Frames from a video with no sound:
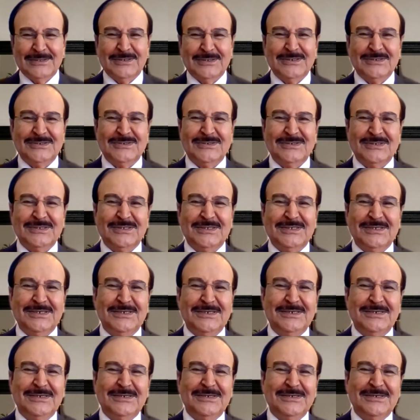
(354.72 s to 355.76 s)

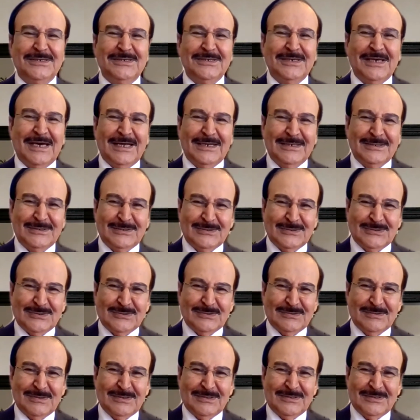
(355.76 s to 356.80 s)
electricity and
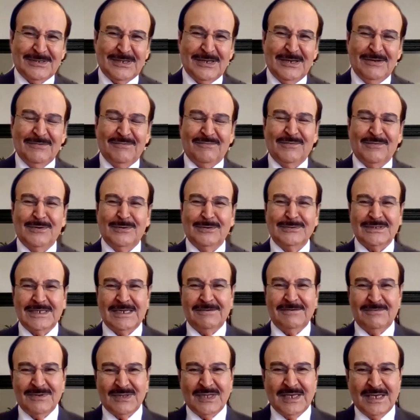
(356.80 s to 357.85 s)
telephones and
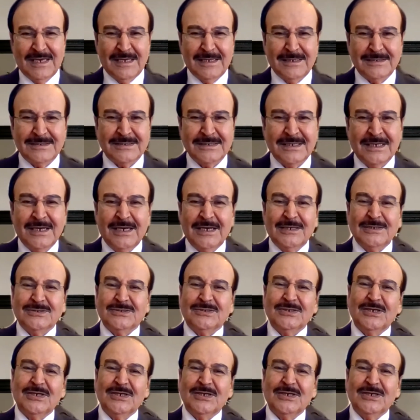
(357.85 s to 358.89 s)
everything else.
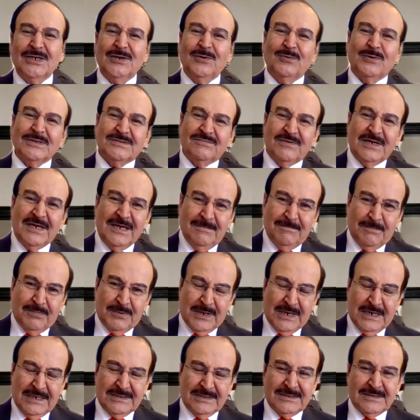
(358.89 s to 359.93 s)
So he was
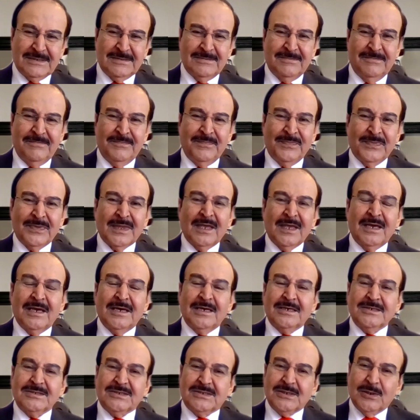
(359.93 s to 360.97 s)
very impressed.
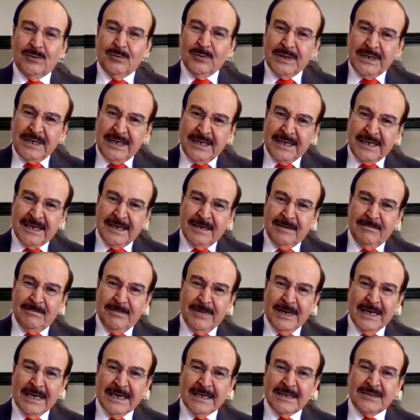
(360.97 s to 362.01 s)
So when he came
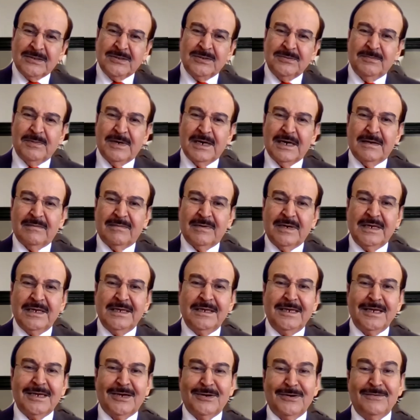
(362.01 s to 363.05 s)
back to Bahrain,
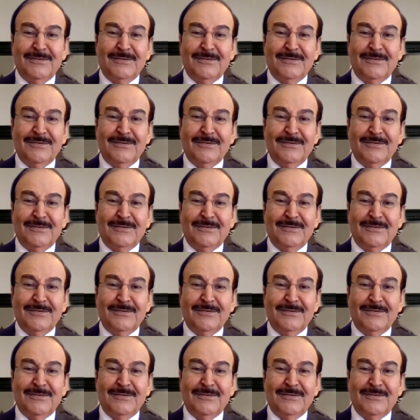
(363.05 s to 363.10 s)
he